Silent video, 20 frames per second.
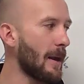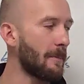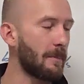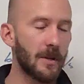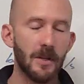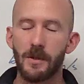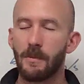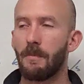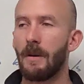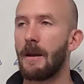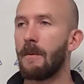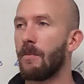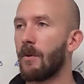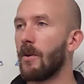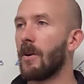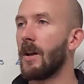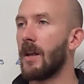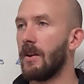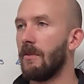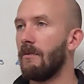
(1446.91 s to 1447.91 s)
you had a piece of
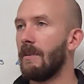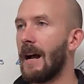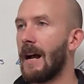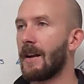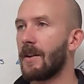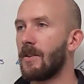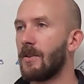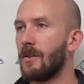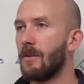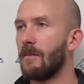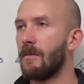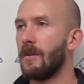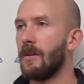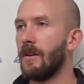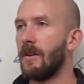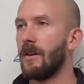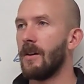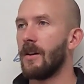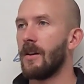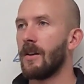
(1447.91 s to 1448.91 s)
paper in a
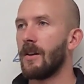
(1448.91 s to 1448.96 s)
vacuum,